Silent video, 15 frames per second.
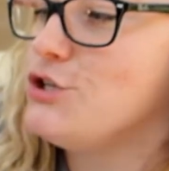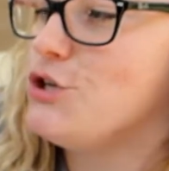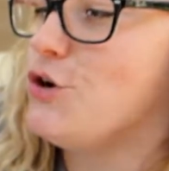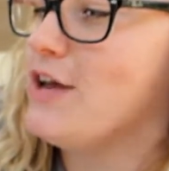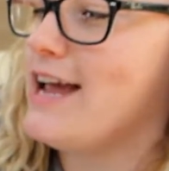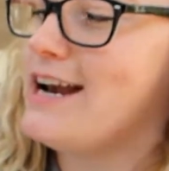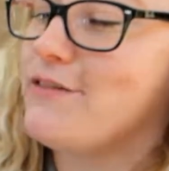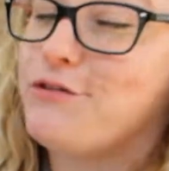So
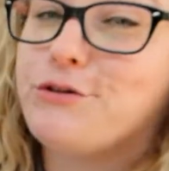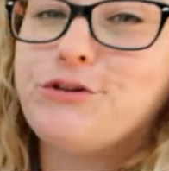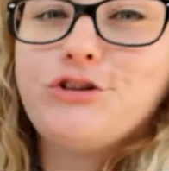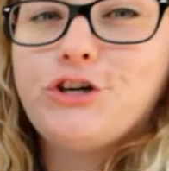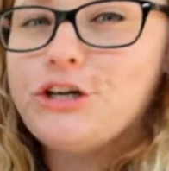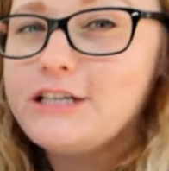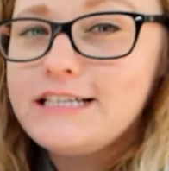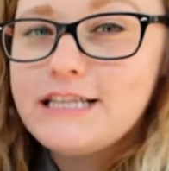again, if you
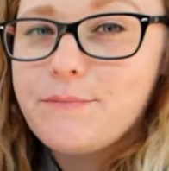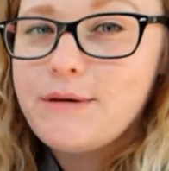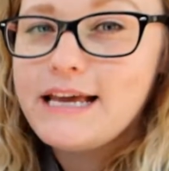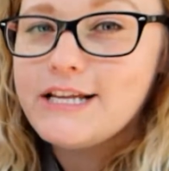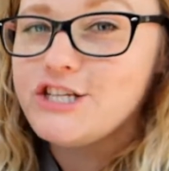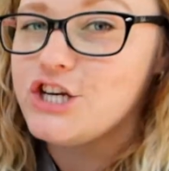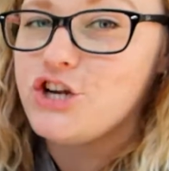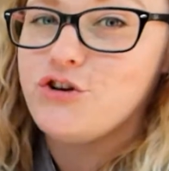took it to the
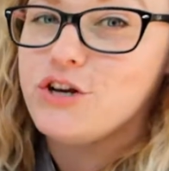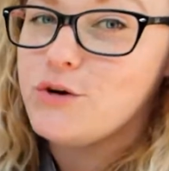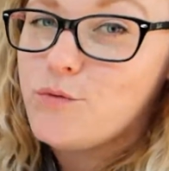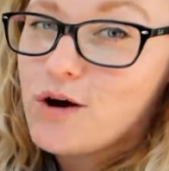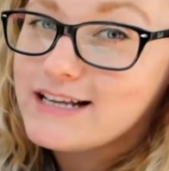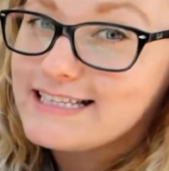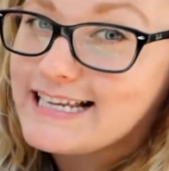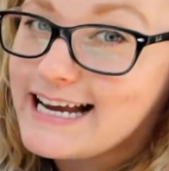beach and you
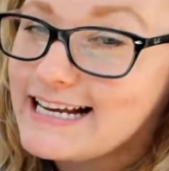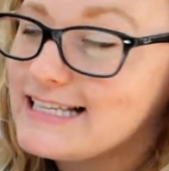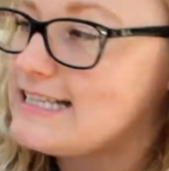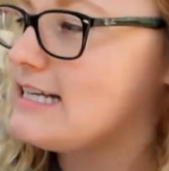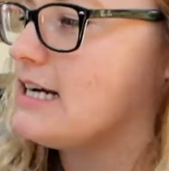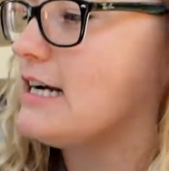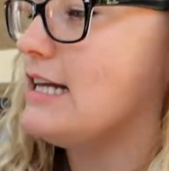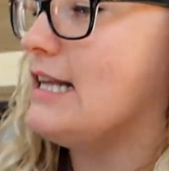didn't want sand
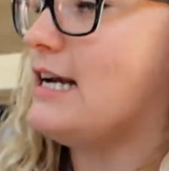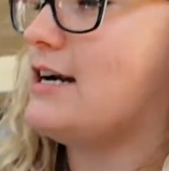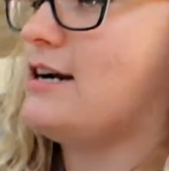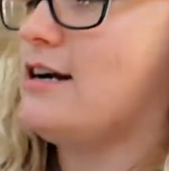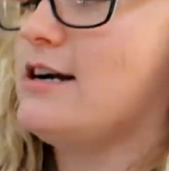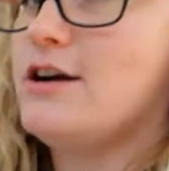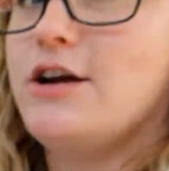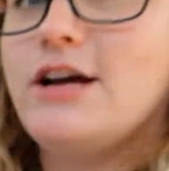stuck in
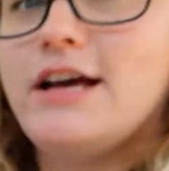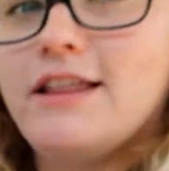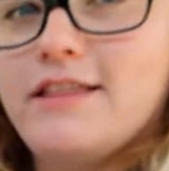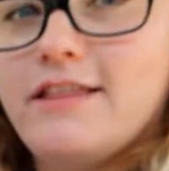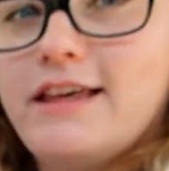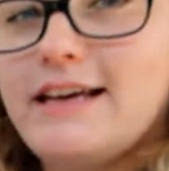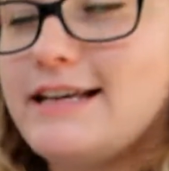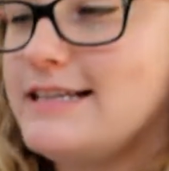there,
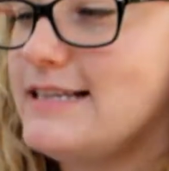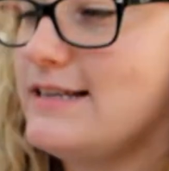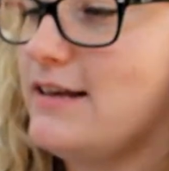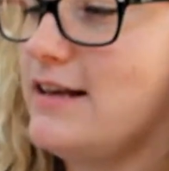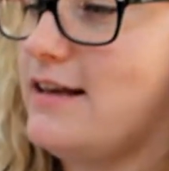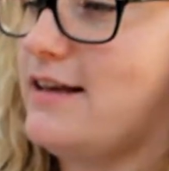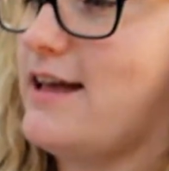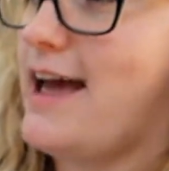this
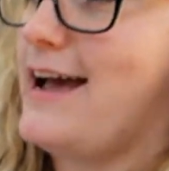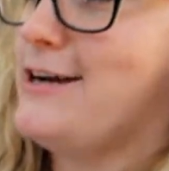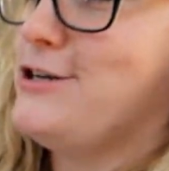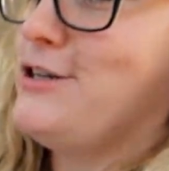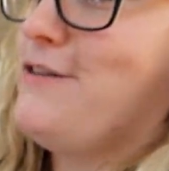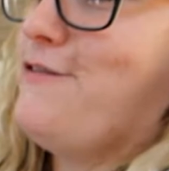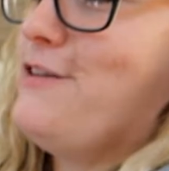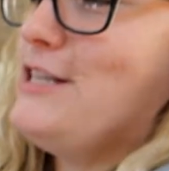
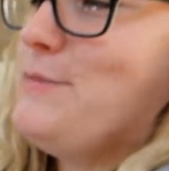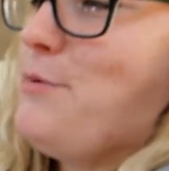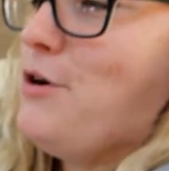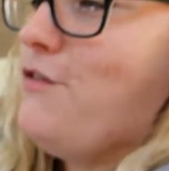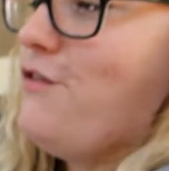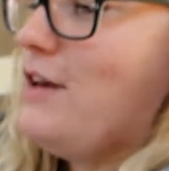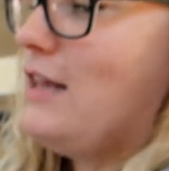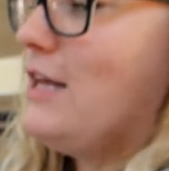actually fits
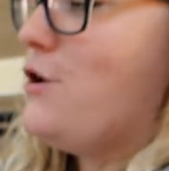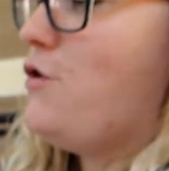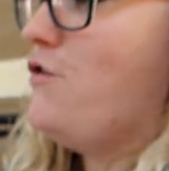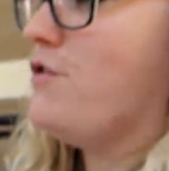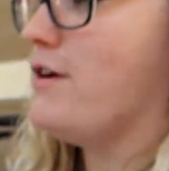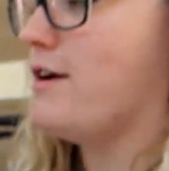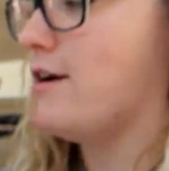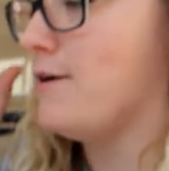perfectly
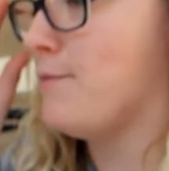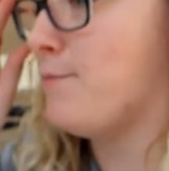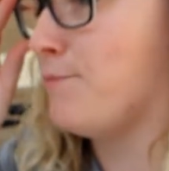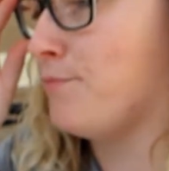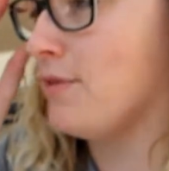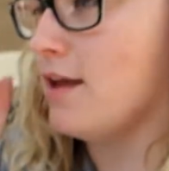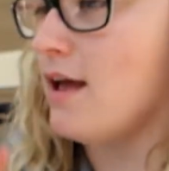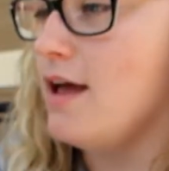over there.
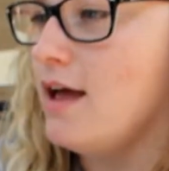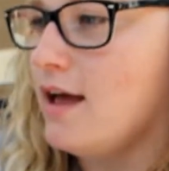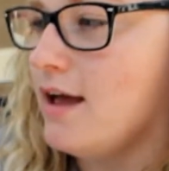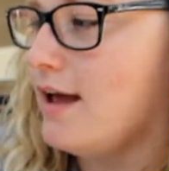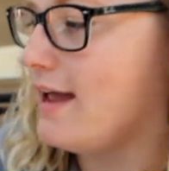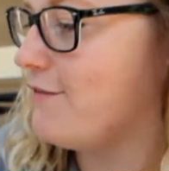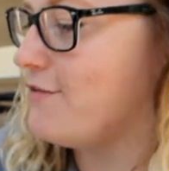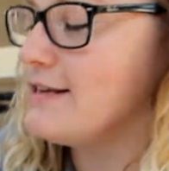
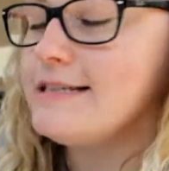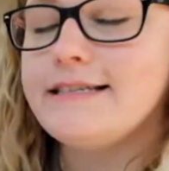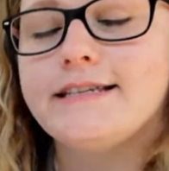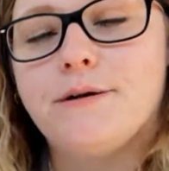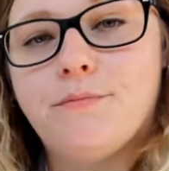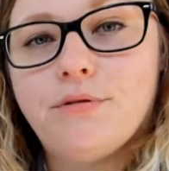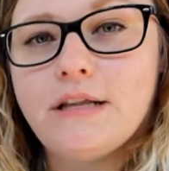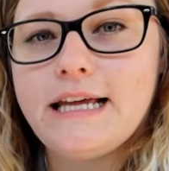If this is
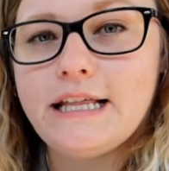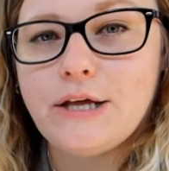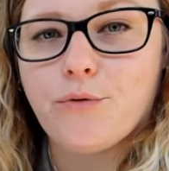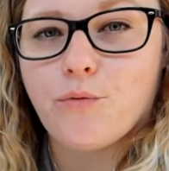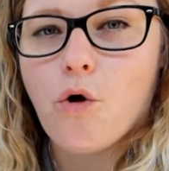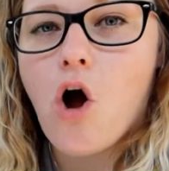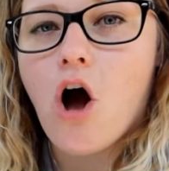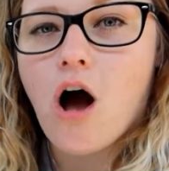completely
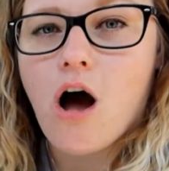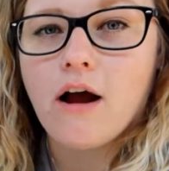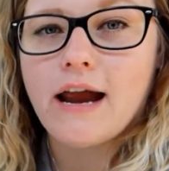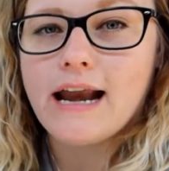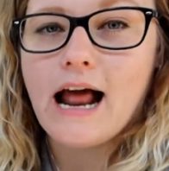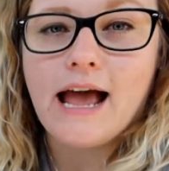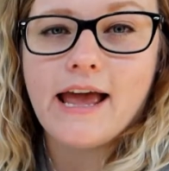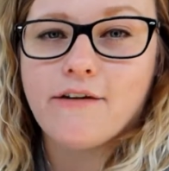wrong
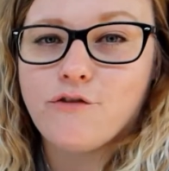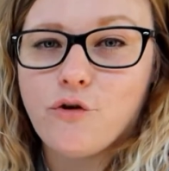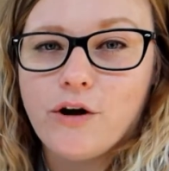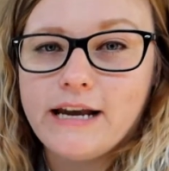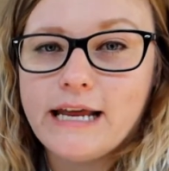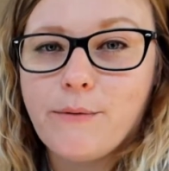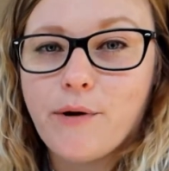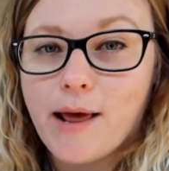and I have no
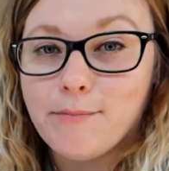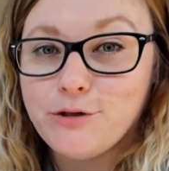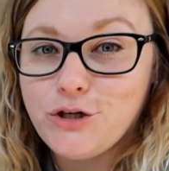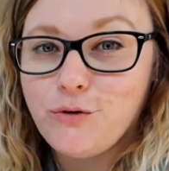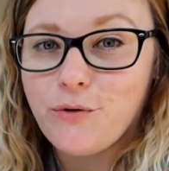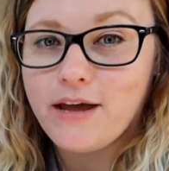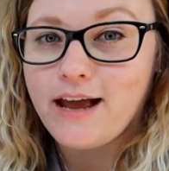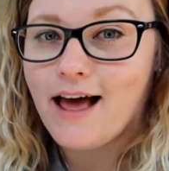idea what I'm
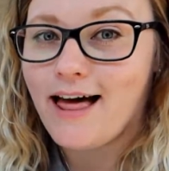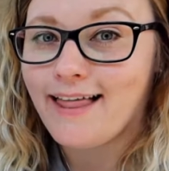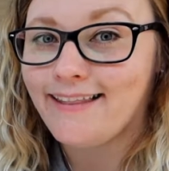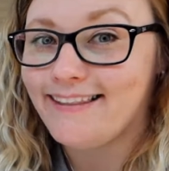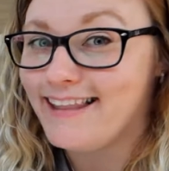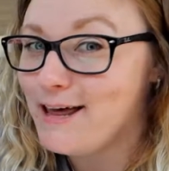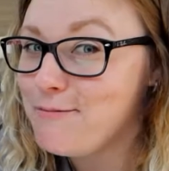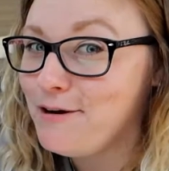doing,
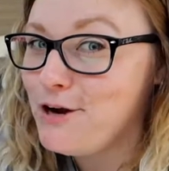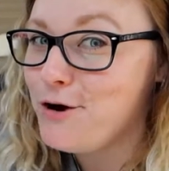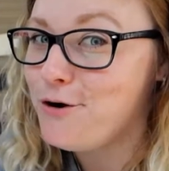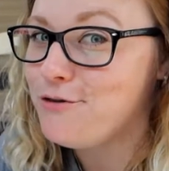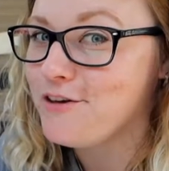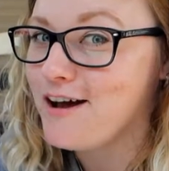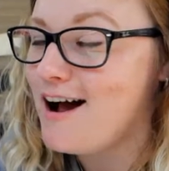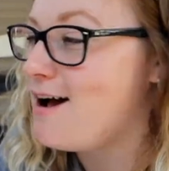let me know
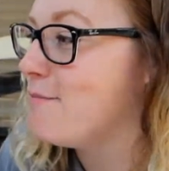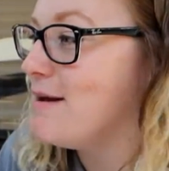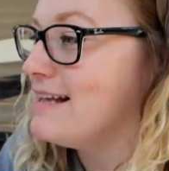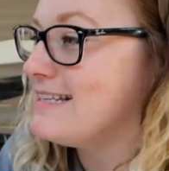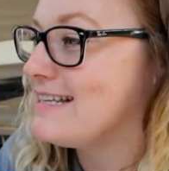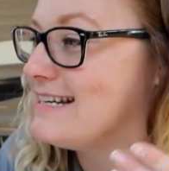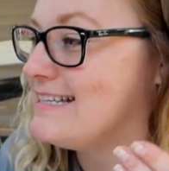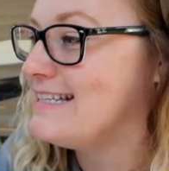in the
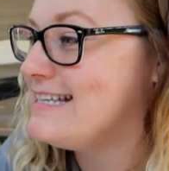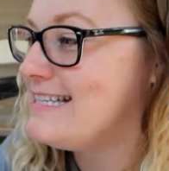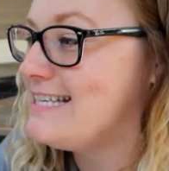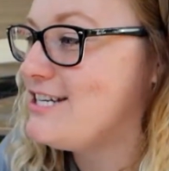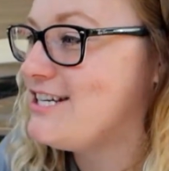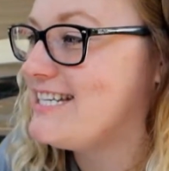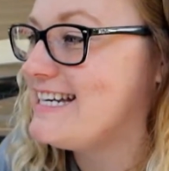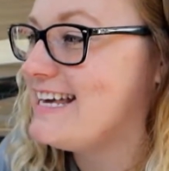comments, because this
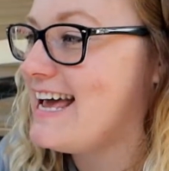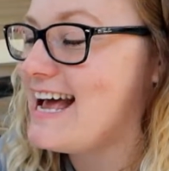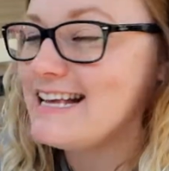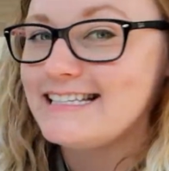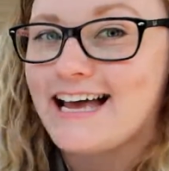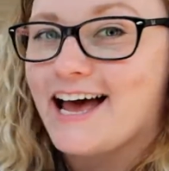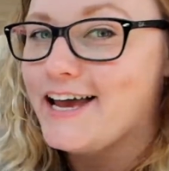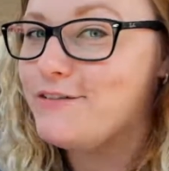is just a
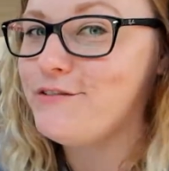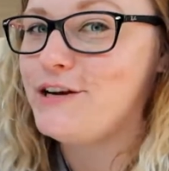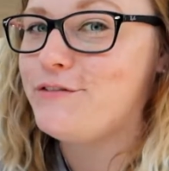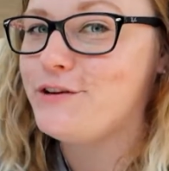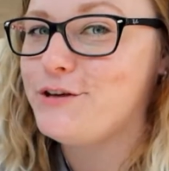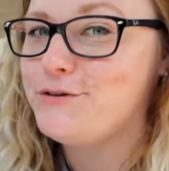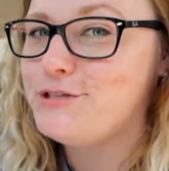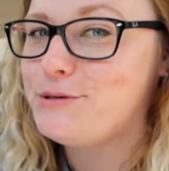guess. I've
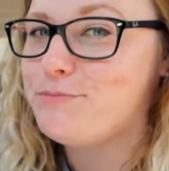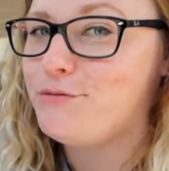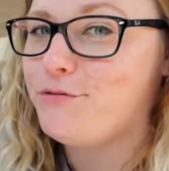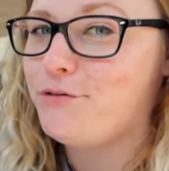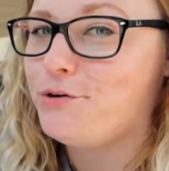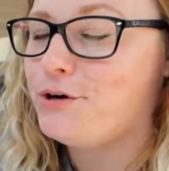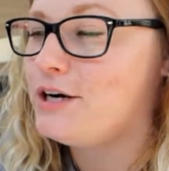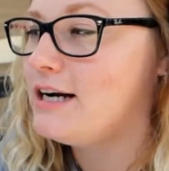never used it
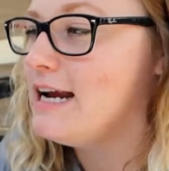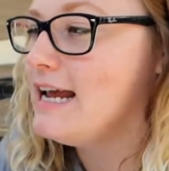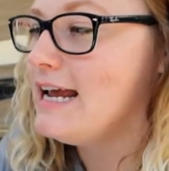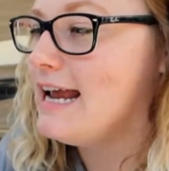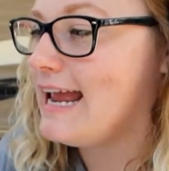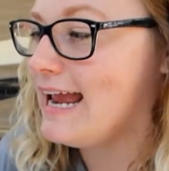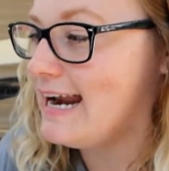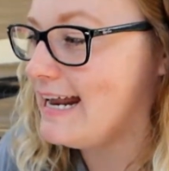before,
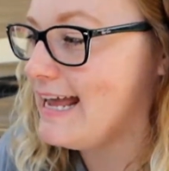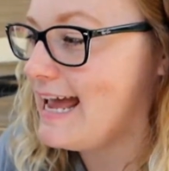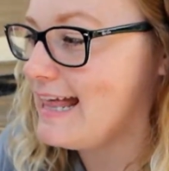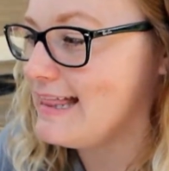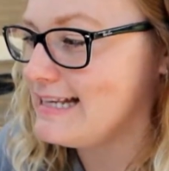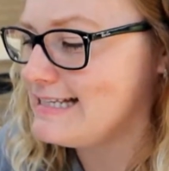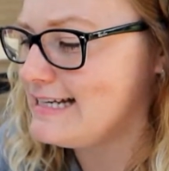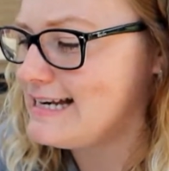and
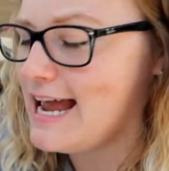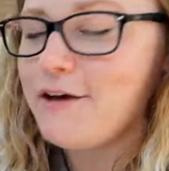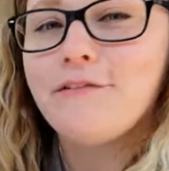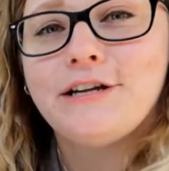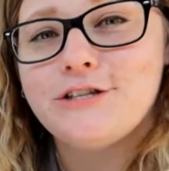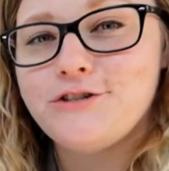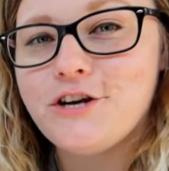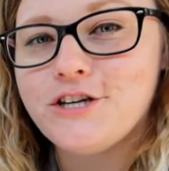again, this didn't have
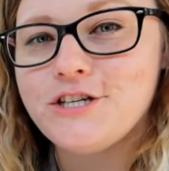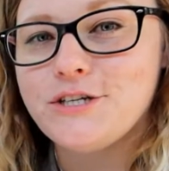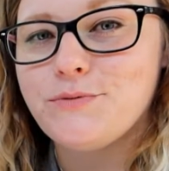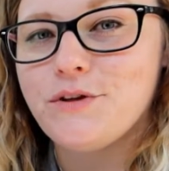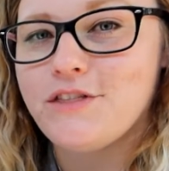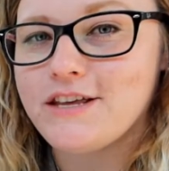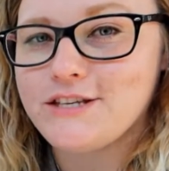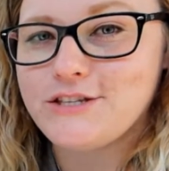any instructions
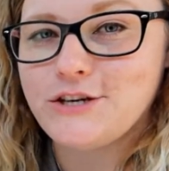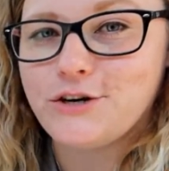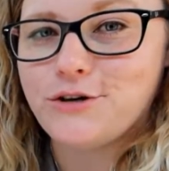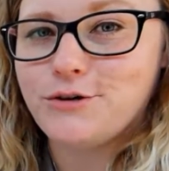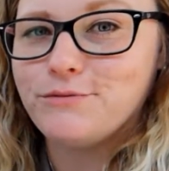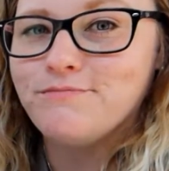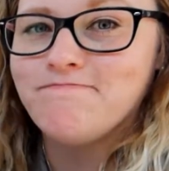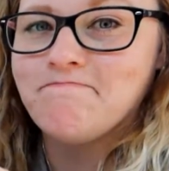with it,
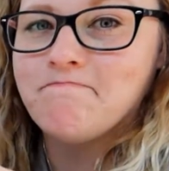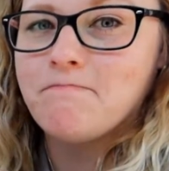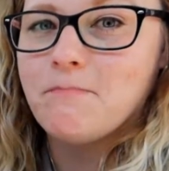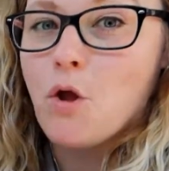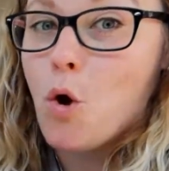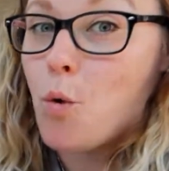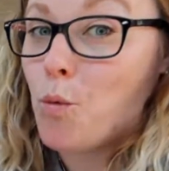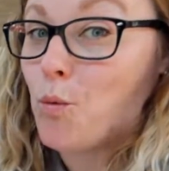so
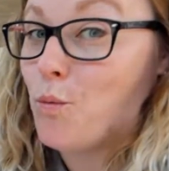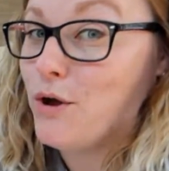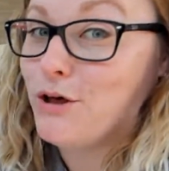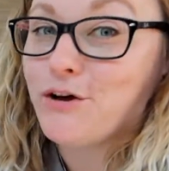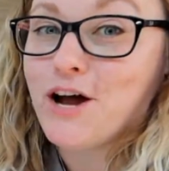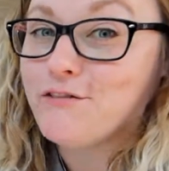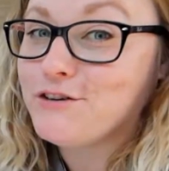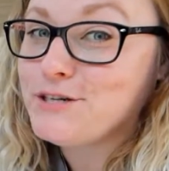
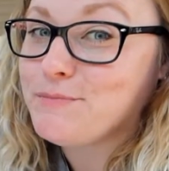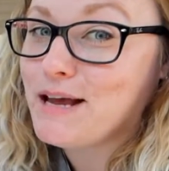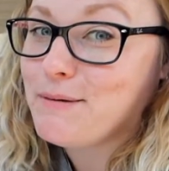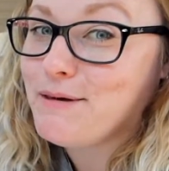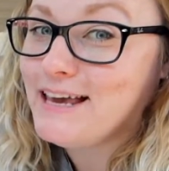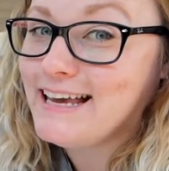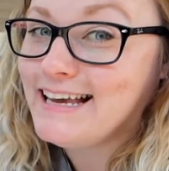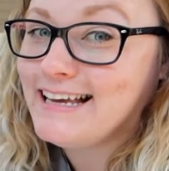wheel covers maybe?